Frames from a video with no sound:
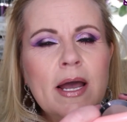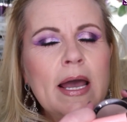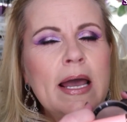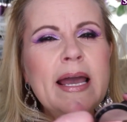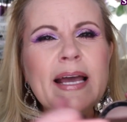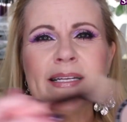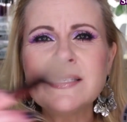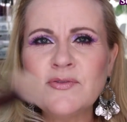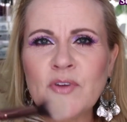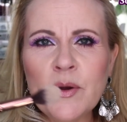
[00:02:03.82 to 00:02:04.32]

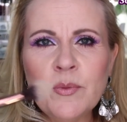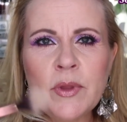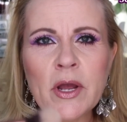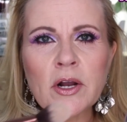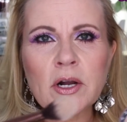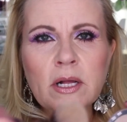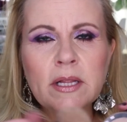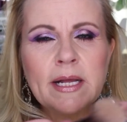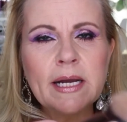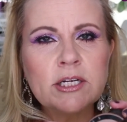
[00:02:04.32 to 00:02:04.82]
It's from their
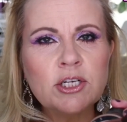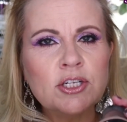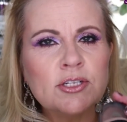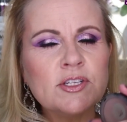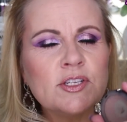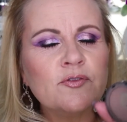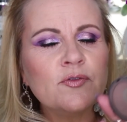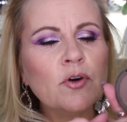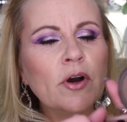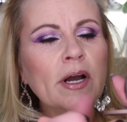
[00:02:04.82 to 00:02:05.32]
collection,
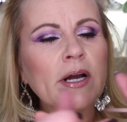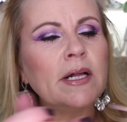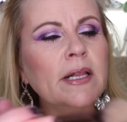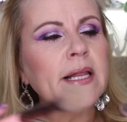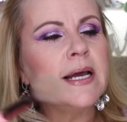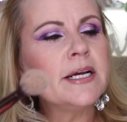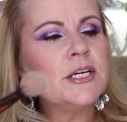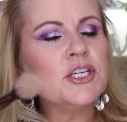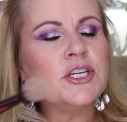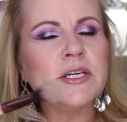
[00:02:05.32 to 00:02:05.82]
Sephora
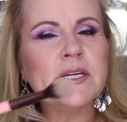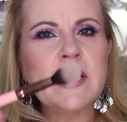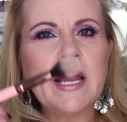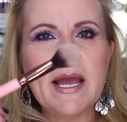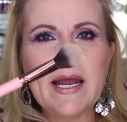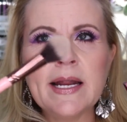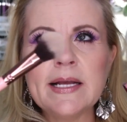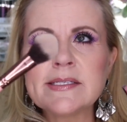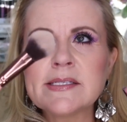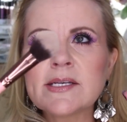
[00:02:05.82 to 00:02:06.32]
collection,
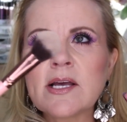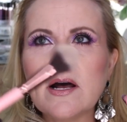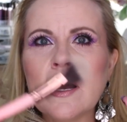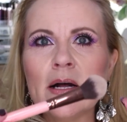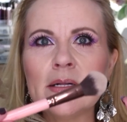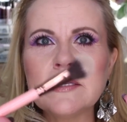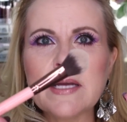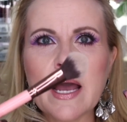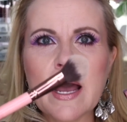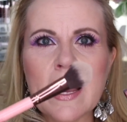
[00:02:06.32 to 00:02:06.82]
and it's
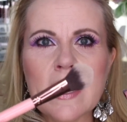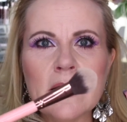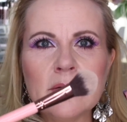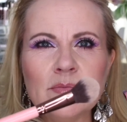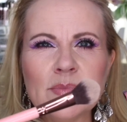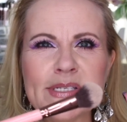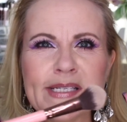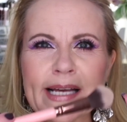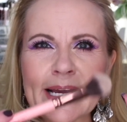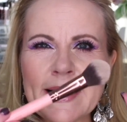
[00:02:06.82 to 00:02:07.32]
called
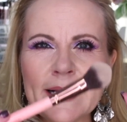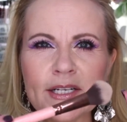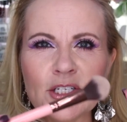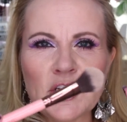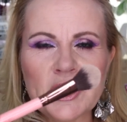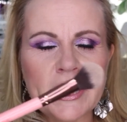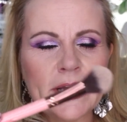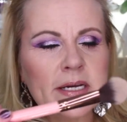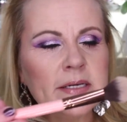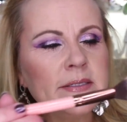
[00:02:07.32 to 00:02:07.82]
um, Second
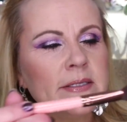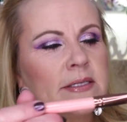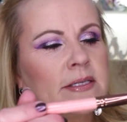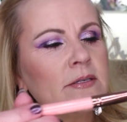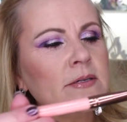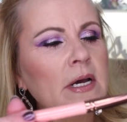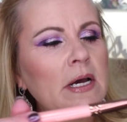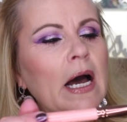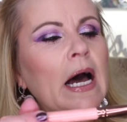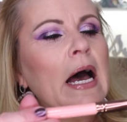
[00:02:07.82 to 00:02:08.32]
Chance.